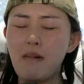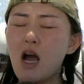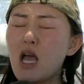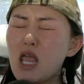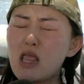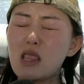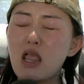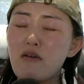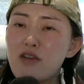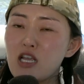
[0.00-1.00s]
I
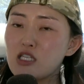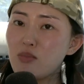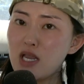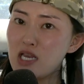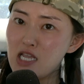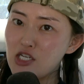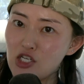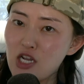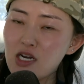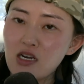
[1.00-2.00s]
love an
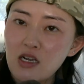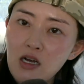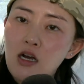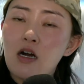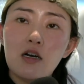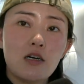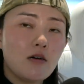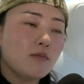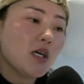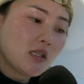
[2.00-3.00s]
expectation.
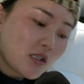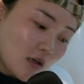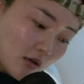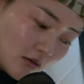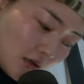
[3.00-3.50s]
And so